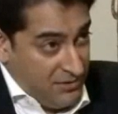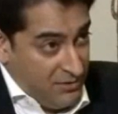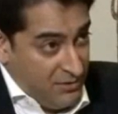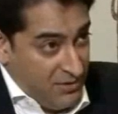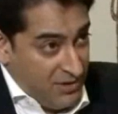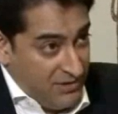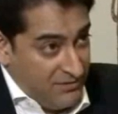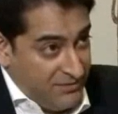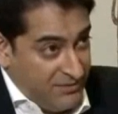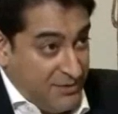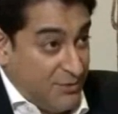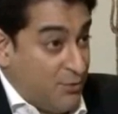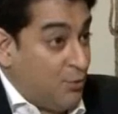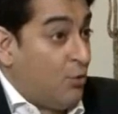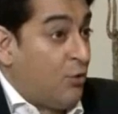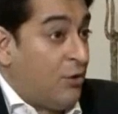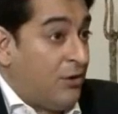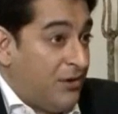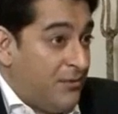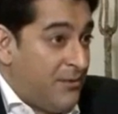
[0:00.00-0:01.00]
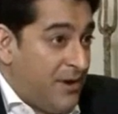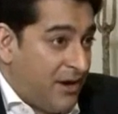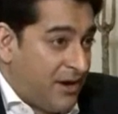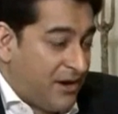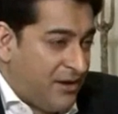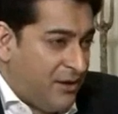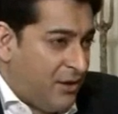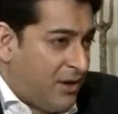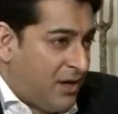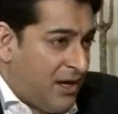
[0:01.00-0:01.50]
to store
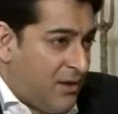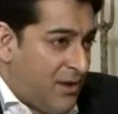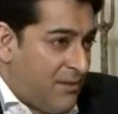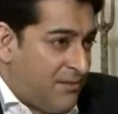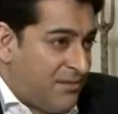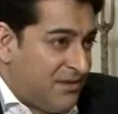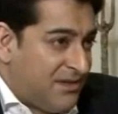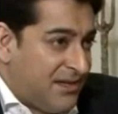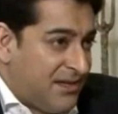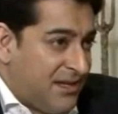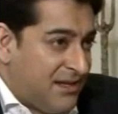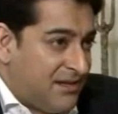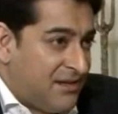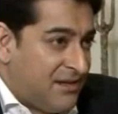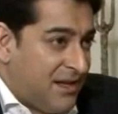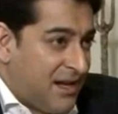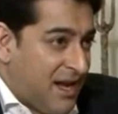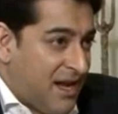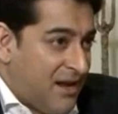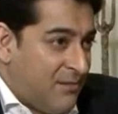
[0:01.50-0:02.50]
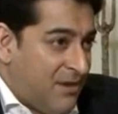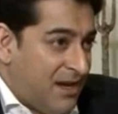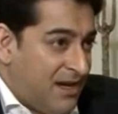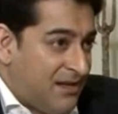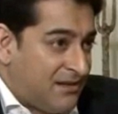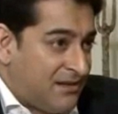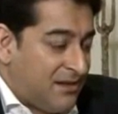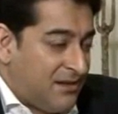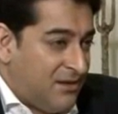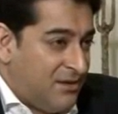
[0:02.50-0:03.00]
American nuclear weapons at Incirlik Air
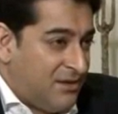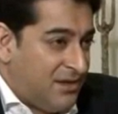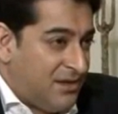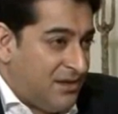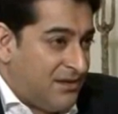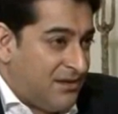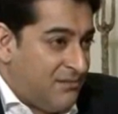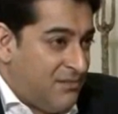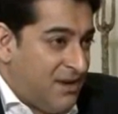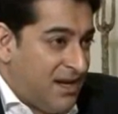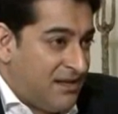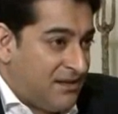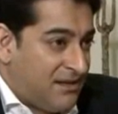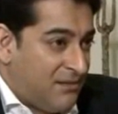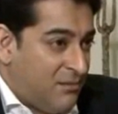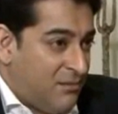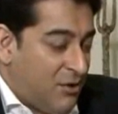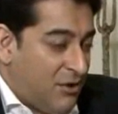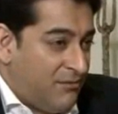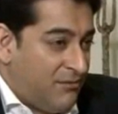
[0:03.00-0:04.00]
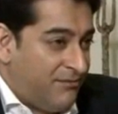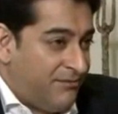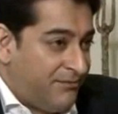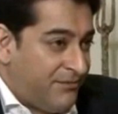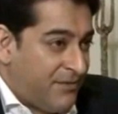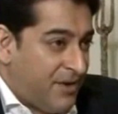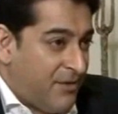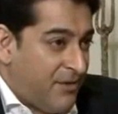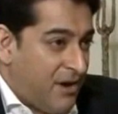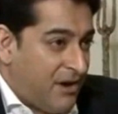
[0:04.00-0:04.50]
Base and use it as a base to
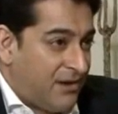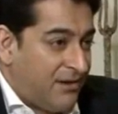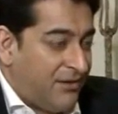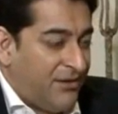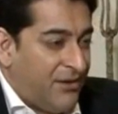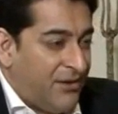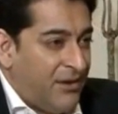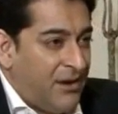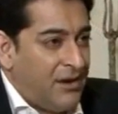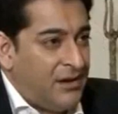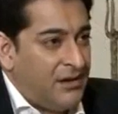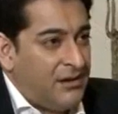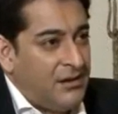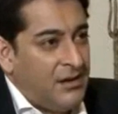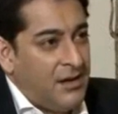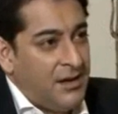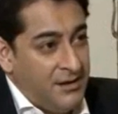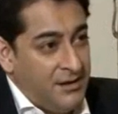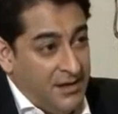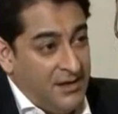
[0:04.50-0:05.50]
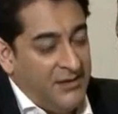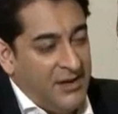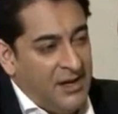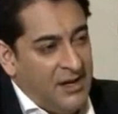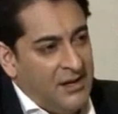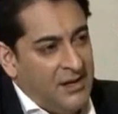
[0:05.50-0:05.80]
bomb Iraq and Syria under